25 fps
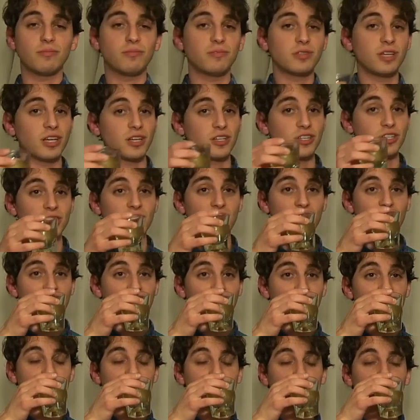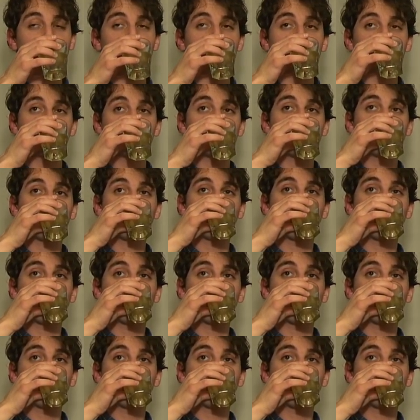Take a sniff out of this glass.